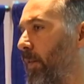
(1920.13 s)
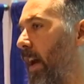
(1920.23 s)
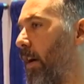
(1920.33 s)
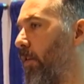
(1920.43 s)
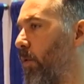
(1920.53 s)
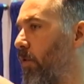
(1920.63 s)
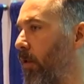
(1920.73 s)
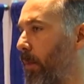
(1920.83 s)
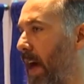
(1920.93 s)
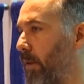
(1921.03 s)
areas with
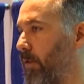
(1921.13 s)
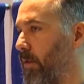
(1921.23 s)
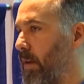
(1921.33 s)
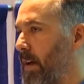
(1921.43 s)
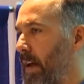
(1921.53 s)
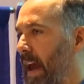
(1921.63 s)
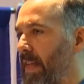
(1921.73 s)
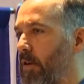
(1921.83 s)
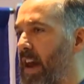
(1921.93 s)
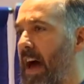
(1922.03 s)
solar panels.
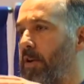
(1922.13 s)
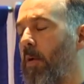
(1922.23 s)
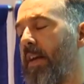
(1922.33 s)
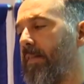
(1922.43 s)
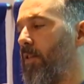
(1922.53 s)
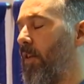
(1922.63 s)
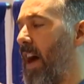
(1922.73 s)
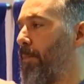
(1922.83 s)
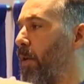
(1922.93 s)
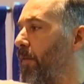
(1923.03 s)
And they're
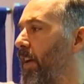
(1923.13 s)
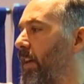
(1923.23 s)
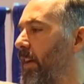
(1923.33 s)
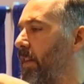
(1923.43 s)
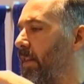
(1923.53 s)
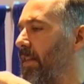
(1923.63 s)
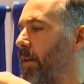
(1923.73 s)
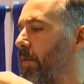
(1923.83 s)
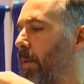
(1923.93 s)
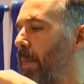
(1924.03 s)
not perfectly,
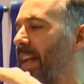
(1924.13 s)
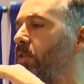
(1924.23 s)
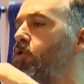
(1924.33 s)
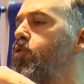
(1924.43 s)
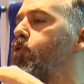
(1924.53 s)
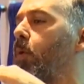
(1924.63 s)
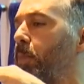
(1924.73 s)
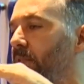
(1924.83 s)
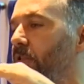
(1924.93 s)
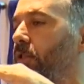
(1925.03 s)
the best neutral
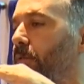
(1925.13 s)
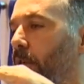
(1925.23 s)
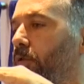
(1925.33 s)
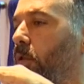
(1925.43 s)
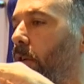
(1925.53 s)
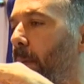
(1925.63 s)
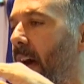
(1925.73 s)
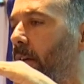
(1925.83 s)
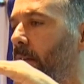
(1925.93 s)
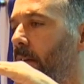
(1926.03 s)
position for a solar
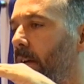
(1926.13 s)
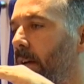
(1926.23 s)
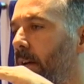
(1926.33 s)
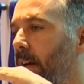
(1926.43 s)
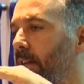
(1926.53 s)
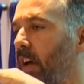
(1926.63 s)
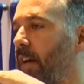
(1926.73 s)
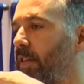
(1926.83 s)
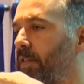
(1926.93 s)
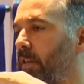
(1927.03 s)
panel is
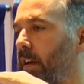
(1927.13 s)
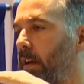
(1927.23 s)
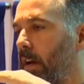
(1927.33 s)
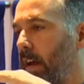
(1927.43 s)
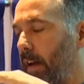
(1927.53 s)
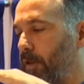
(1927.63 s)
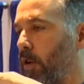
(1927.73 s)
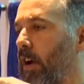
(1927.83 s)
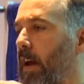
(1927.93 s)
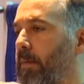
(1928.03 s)
obviously if
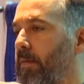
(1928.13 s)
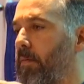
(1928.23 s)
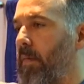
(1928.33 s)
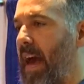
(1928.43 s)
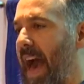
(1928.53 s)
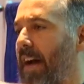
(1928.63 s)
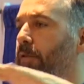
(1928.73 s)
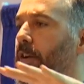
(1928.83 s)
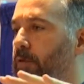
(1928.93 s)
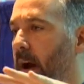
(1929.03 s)
you're gonna
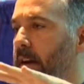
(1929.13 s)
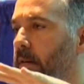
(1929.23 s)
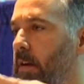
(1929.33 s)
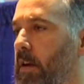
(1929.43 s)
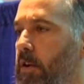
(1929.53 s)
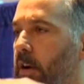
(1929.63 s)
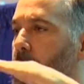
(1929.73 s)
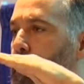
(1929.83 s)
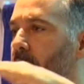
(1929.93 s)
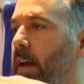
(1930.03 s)
average, right? You're
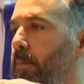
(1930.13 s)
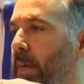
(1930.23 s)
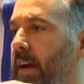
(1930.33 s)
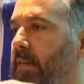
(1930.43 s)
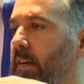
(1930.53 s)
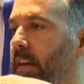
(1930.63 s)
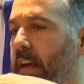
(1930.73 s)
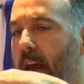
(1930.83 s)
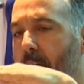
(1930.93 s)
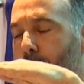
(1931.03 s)
gonna put it
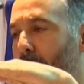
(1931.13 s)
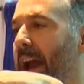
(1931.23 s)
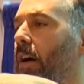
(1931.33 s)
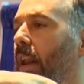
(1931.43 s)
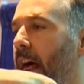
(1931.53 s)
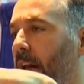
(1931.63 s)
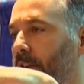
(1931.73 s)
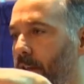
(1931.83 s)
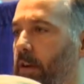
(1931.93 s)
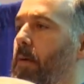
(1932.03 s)
basically parallel
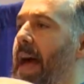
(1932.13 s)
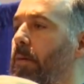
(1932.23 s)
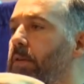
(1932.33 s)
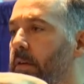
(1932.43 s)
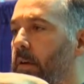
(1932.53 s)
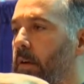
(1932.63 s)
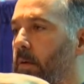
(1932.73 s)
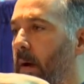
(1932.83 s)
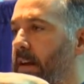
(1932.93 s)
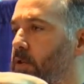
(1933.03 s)
to the ground,
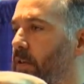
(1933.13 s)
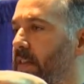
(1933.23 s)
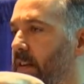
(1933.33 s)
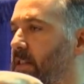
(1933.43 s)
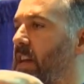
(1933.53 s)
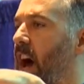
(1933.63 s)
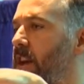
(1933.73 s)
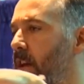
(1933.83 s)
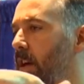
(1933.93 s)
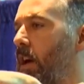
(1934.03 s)
right? So that the
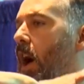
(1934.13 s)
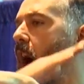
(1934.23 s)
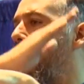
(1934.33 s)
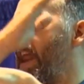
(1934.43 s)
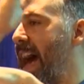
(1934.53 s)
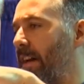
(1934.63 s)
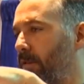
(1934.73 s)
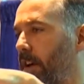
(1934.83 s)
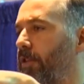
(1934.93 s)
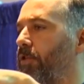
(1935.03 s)
sun, on
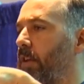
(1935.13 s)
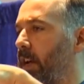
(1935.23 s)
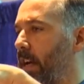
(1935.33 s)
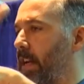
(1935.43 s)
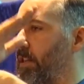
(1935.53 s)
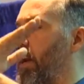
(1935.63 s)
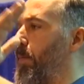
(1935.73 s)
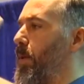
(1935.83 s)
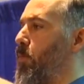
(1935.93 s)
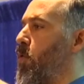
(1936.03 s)
average, is
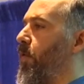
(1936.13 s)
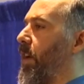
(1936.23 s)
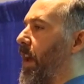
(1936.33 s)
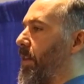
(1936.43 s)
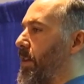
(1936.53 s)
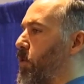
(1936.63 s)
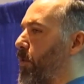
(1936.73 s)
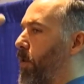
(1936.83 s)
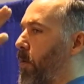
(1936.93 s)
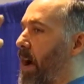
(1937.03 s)
gonna be moving like this
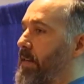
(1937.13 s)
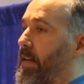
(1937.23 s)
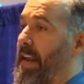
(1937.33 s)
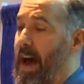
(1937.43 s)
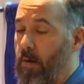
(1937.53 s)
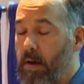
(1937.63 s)
over the horizon. Now,